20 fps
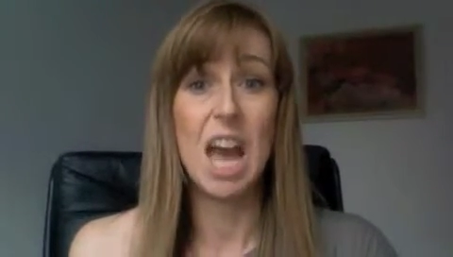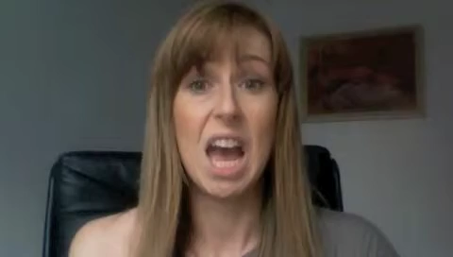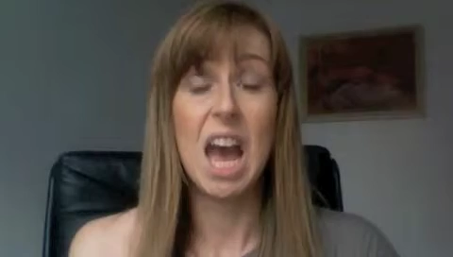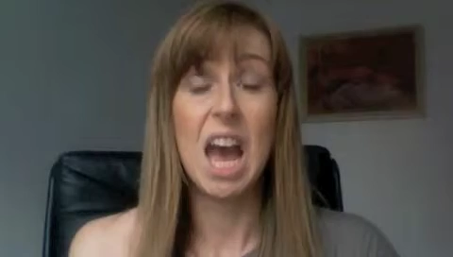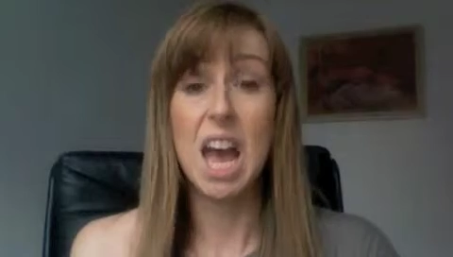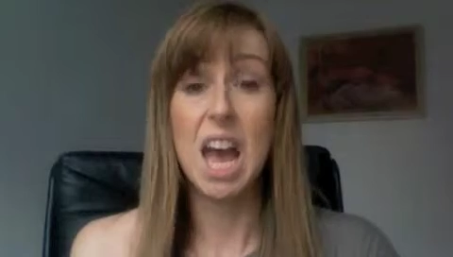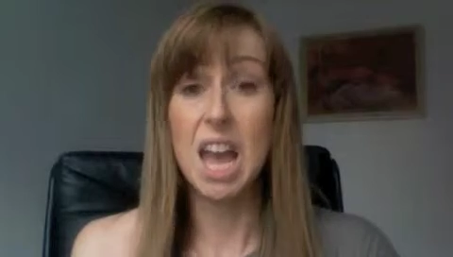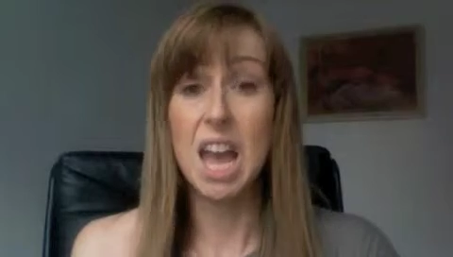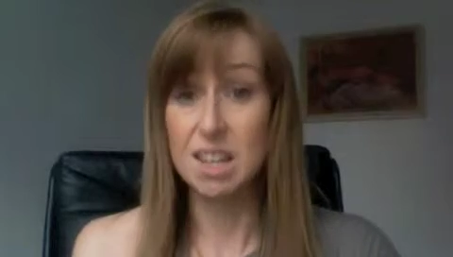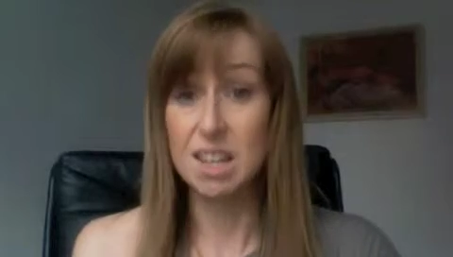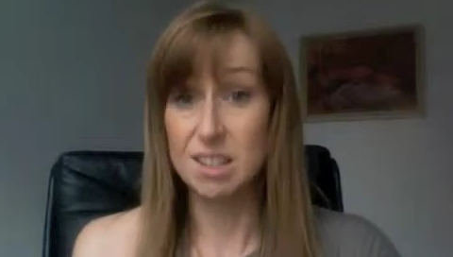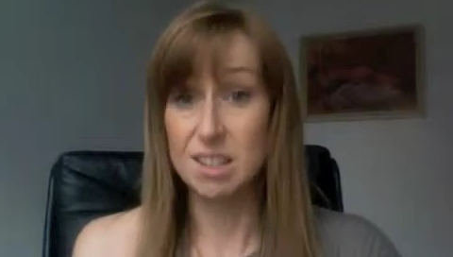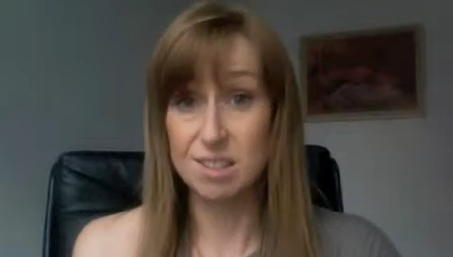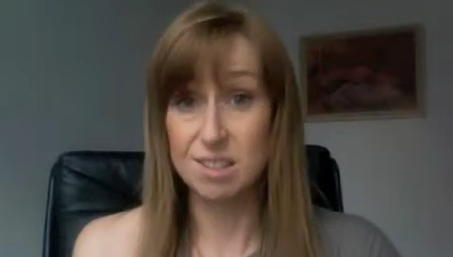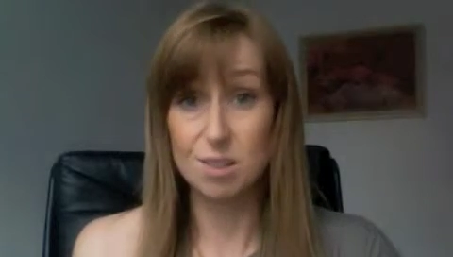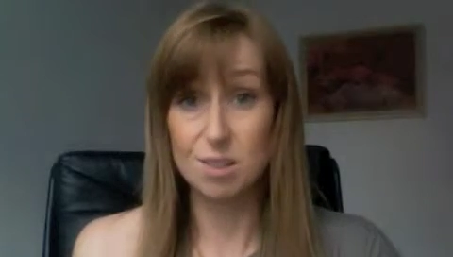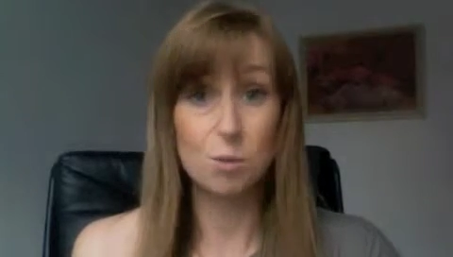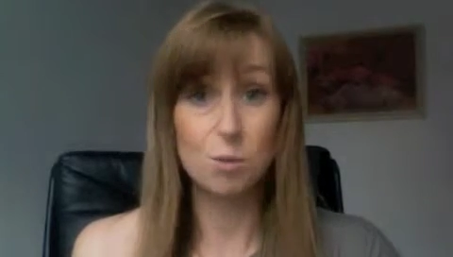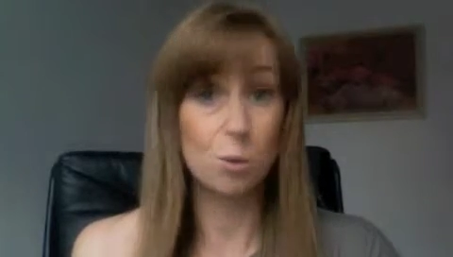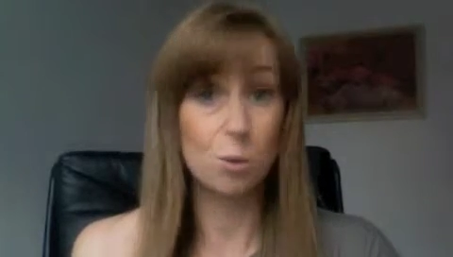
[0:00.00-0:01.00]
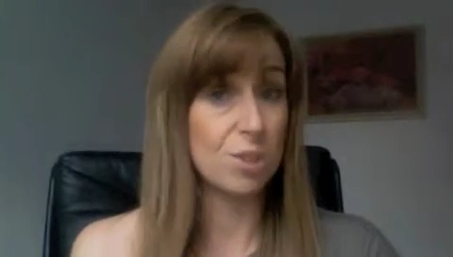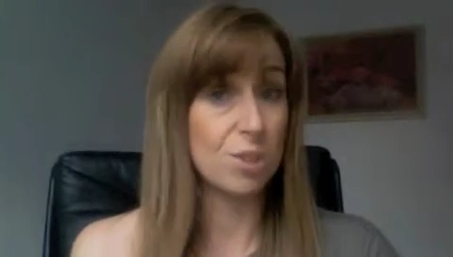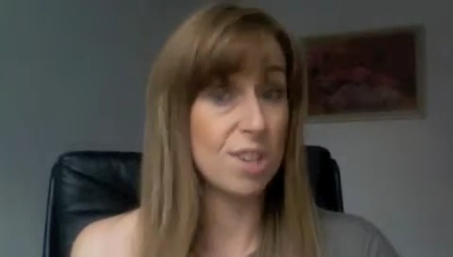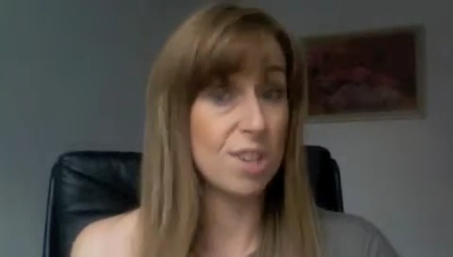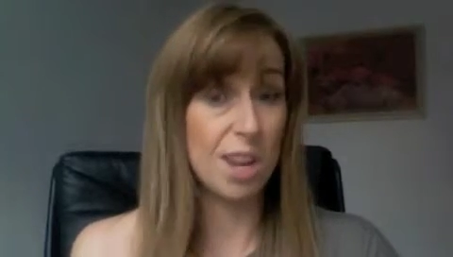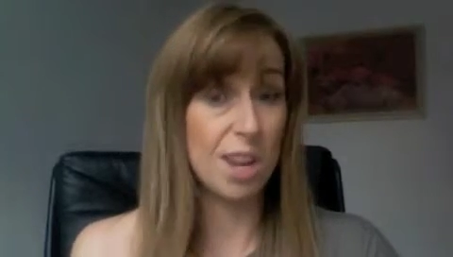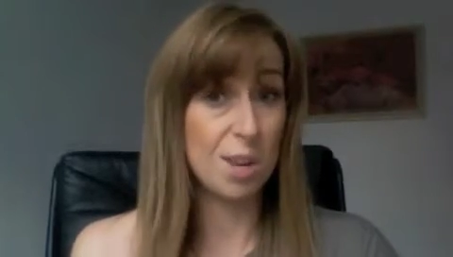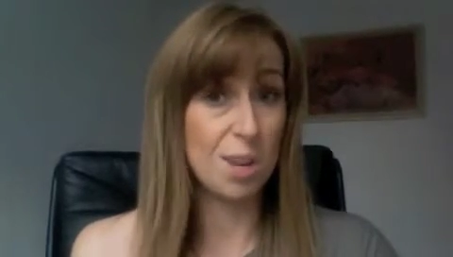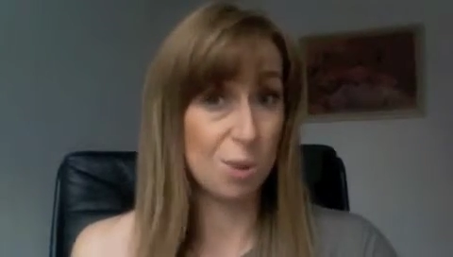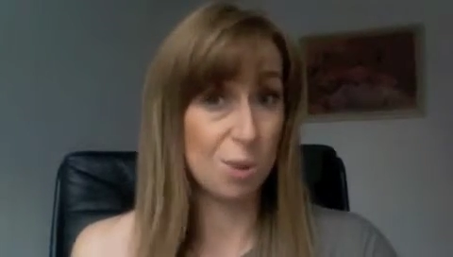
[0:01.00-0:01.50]
and of course
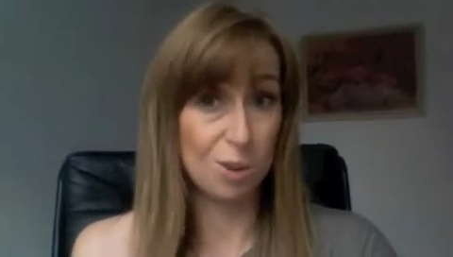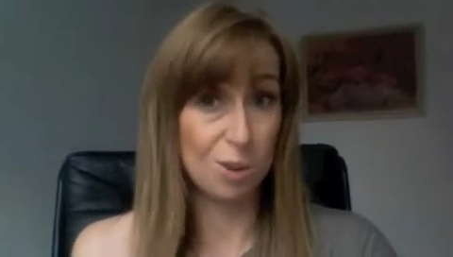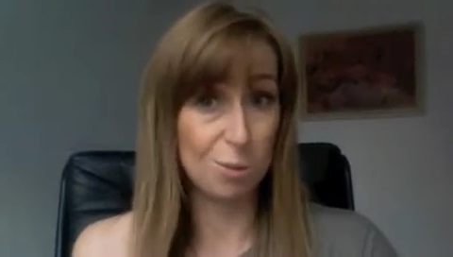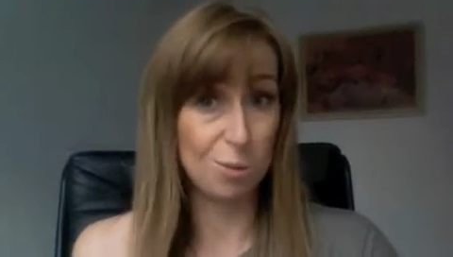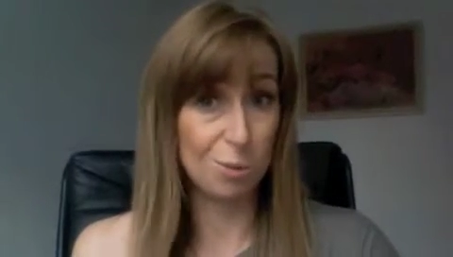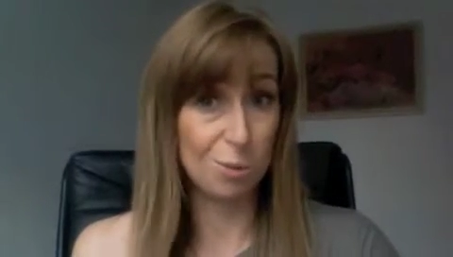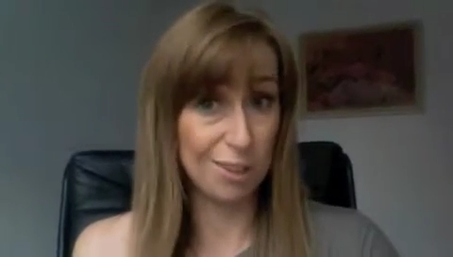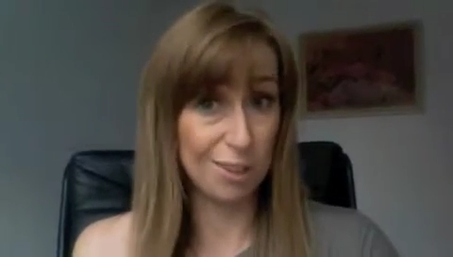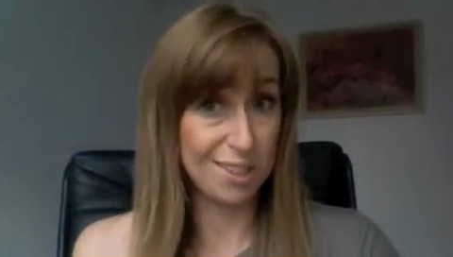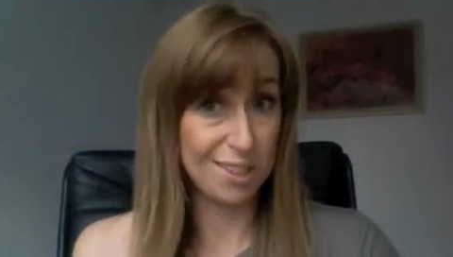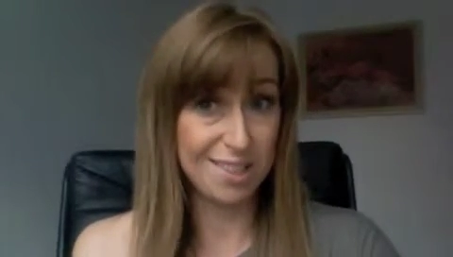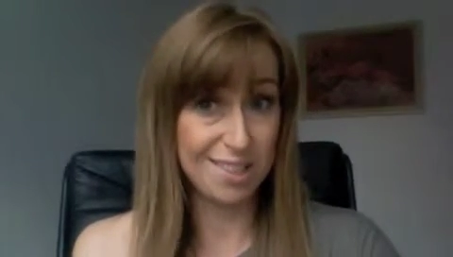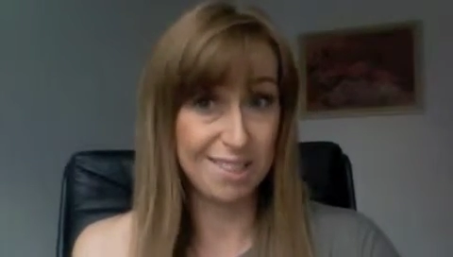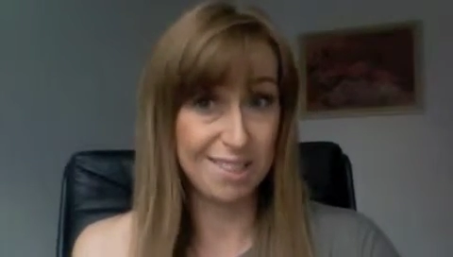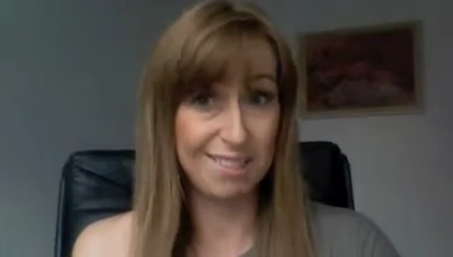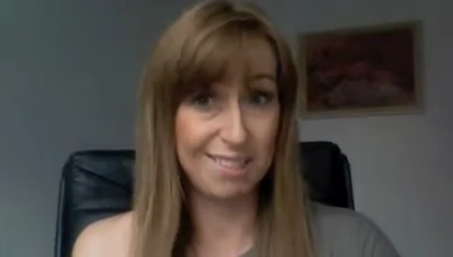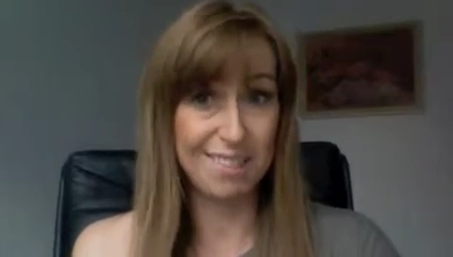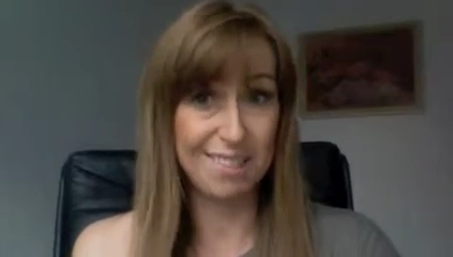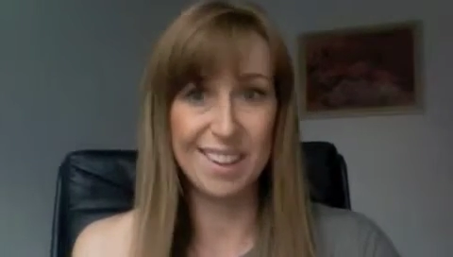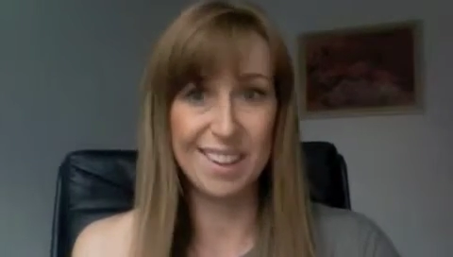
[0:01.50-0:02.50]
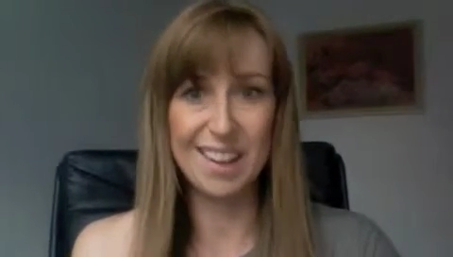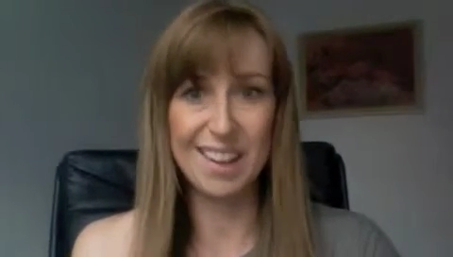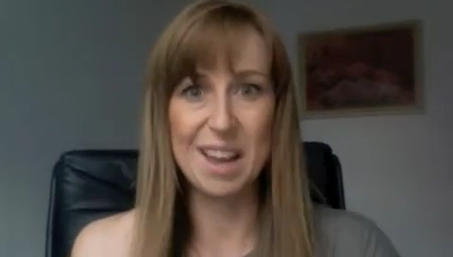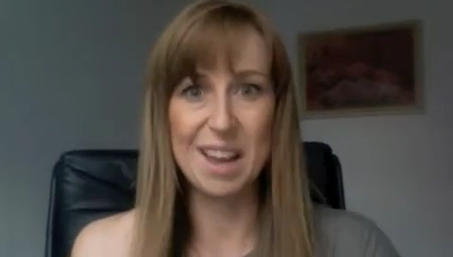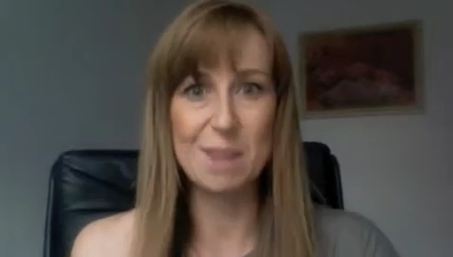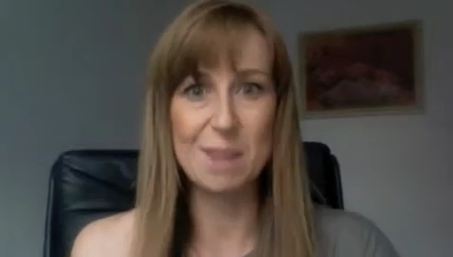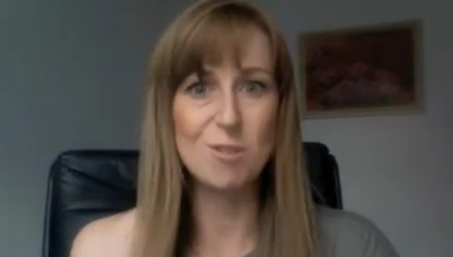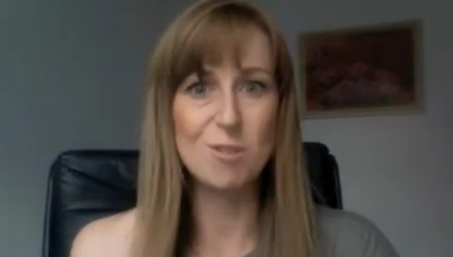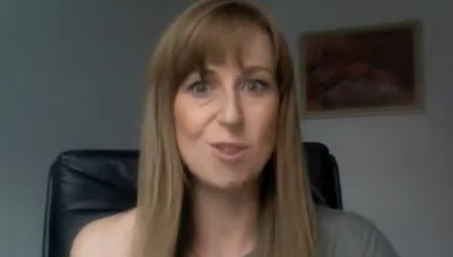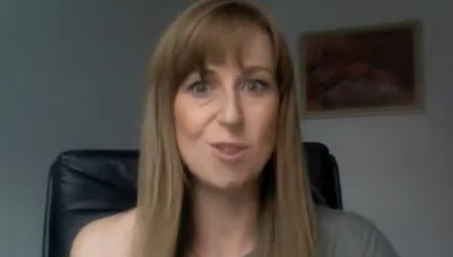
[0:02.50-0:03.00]
anyone who will listen, that
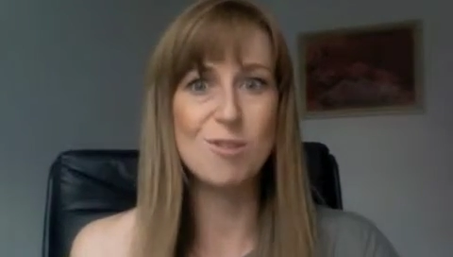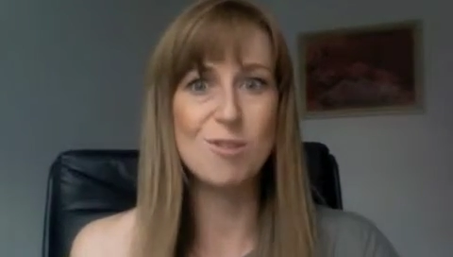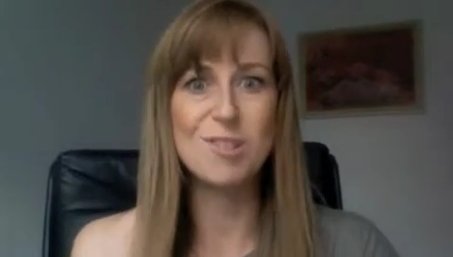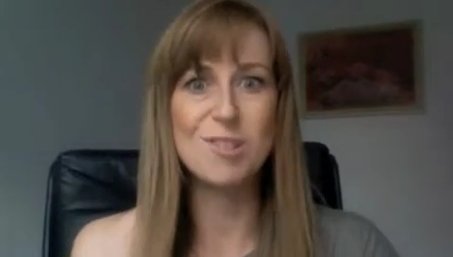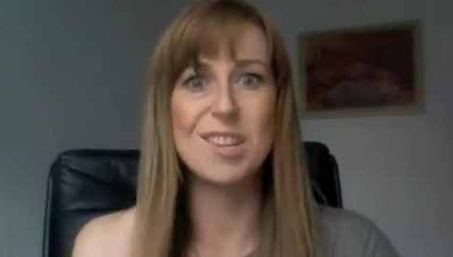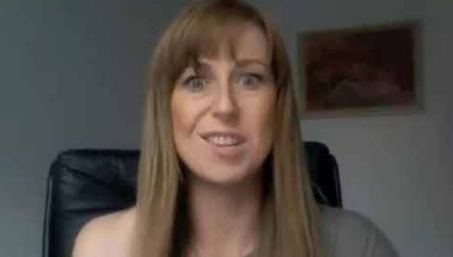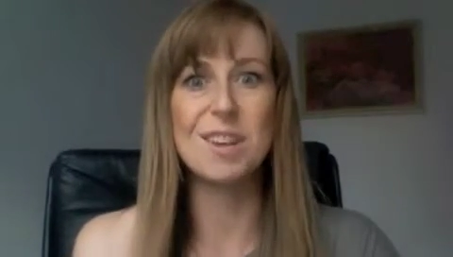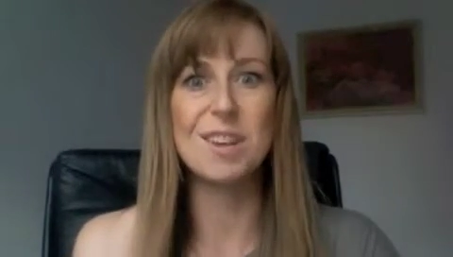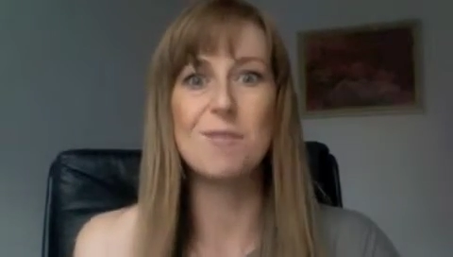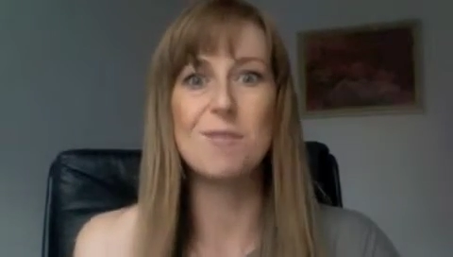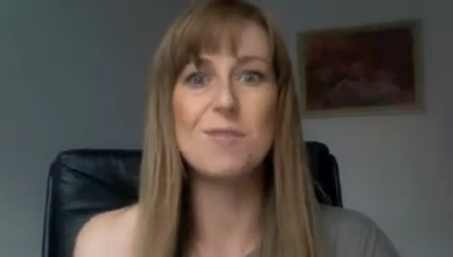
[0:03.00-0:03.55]
I'm too stiff,